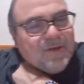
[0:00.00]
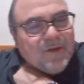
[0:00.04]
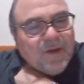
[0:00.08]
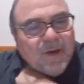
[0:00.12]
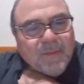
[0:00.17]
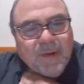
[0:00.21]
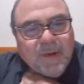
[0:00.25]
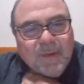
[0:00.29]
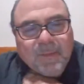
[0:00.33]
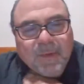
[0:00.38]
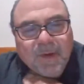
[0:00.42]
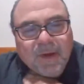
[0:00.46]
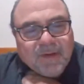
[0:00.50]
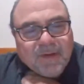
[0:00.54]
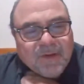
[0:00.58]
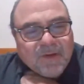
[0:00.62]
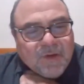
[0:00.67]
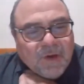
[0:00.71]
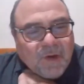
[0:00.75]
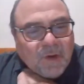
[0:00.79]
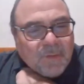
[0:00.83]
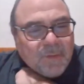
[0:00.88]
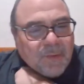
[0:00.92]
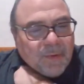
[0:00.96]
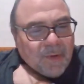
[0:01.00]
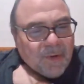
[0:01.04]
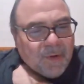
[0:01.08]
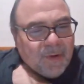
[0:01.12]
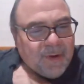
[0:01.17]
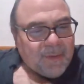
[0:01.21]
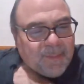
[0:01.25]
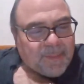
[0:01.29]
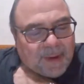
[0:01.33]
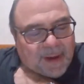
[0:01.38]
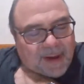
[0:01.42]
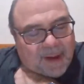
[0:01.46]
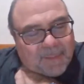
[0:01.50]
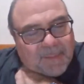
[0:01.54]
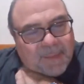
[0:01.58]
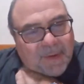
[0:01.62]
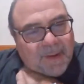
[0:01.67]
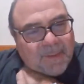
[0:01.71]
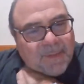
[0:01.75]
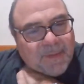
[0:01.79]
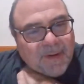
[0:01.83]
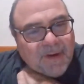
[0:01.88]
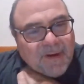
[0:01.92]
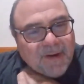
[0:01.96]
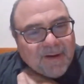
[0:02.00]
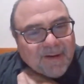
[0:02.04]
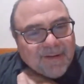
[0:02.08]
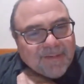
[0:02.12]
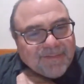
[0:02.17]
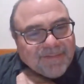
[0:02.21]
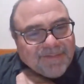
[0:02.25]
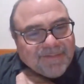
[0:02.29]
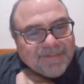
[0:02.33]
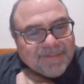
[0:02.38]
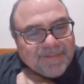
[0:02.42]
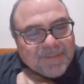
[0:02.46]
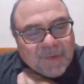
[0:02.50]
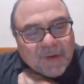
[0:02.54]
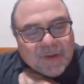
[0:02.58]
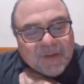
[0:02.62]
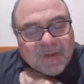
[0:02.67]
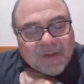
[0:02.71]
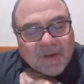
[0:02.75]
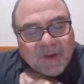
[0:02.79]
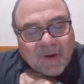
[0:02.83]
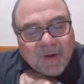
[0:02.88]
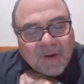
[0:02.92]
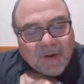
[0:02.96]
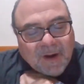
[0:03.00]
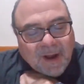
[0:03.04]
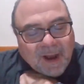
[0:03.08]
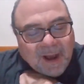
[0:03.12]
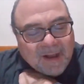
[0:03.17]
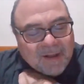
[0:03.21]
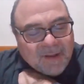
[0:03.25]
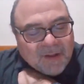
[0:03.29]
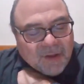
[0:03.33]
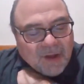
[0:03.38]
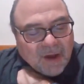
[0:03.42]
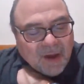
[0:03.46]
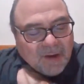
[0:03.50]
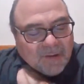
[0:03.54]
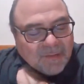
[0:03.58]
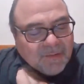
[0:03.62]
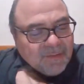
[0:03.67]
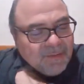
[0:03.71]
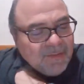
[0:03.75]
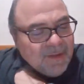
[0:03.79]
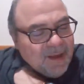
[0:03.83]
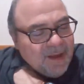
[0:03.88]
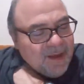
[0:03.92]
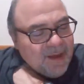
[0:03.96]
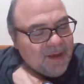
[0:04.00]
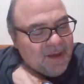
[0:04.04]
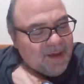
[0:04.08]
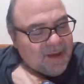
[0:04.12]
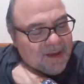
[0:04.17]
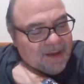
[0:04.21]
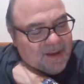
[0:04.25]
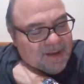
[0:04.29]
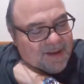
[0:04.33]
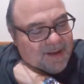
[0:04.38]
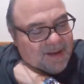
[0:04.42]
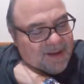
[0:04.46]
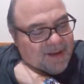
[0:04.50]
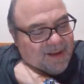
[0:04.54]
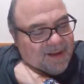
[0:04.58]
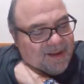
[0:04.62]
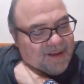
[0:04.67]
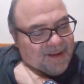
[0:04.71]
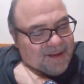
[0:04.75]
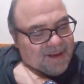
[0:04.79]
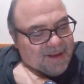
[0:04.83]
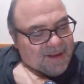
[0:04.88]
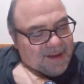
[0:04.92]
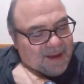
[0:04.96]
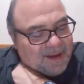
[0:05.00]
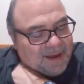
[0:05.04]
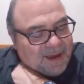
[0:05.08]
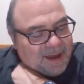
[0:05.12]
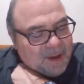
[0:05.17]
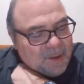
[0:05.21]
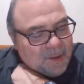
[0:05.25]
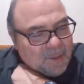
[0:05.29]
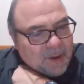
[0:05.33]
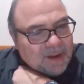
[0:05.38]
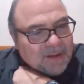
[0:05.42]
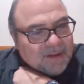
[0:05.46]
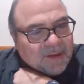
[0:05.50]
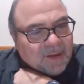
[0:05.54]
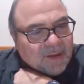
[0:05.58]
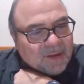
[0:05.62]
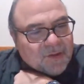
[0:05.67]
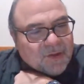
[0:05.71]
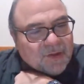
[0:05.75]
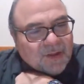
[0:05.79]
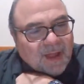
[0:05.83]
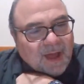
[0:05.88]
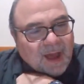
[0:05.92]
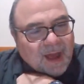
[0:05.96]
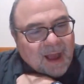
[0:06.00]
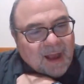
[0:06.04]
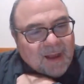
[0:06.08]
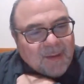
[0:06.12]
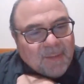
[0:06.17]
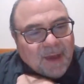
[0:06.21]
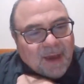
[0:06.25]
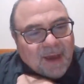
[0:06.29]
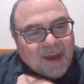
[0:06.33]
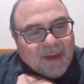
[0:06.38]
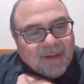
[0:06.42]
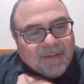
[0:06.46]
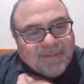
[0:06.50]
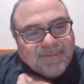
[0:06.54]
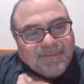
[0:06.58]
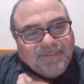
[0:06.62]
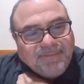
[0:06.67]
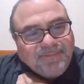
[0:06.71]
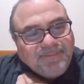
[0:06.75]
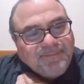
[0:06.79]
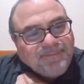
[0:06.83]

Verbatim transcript: saw my brother Joe Bruin pop up here. What's going on, Joe? I can't wait until July, man.